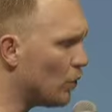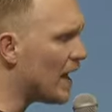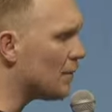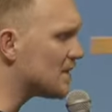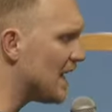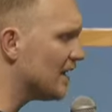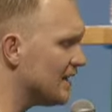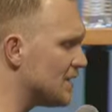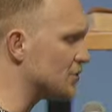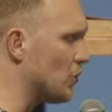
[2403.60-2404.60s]
We, I'm
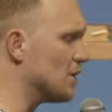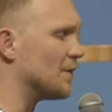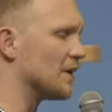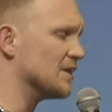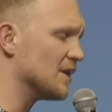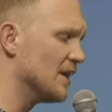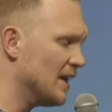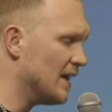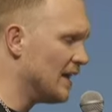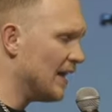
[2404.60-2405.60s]
telling these stories because
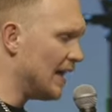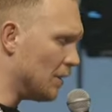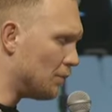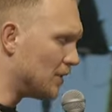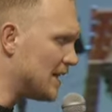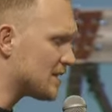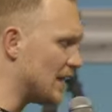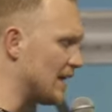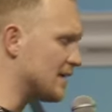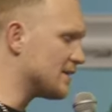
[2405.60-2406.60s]
in a
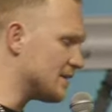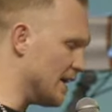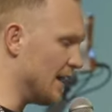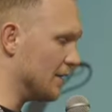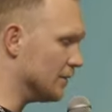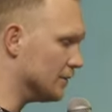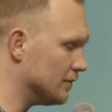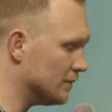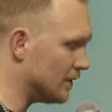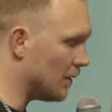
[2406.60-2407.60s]
place like Seattle,
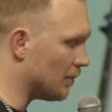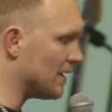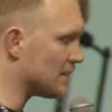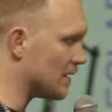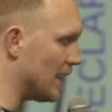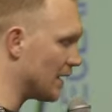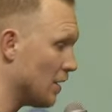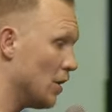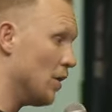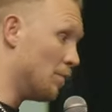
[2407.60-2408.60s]
in a place like
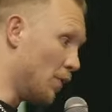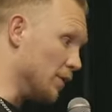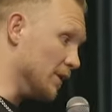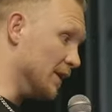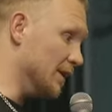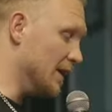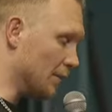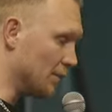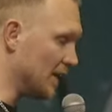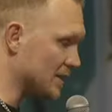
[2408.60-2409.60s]
Portland,
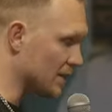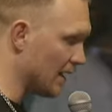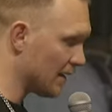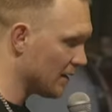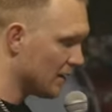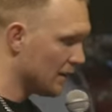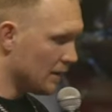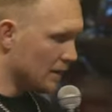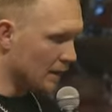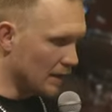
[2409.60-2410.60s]
in a place like
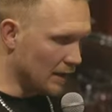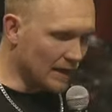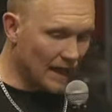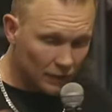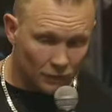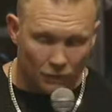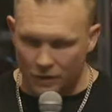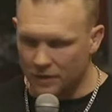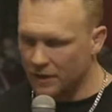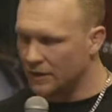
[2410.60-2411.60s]
uh,
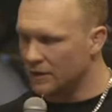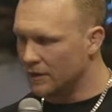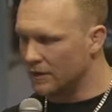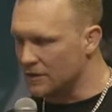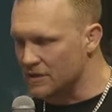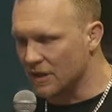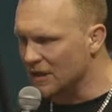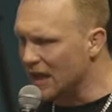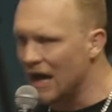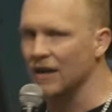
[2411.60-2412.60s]
California, there's a
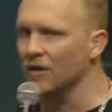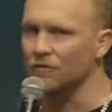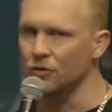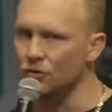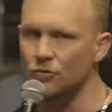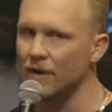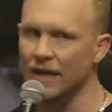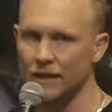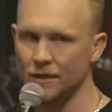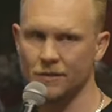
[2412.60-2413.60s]
lot of new
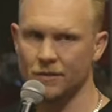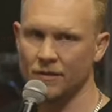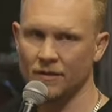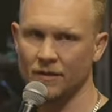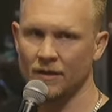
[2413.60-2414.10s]
age.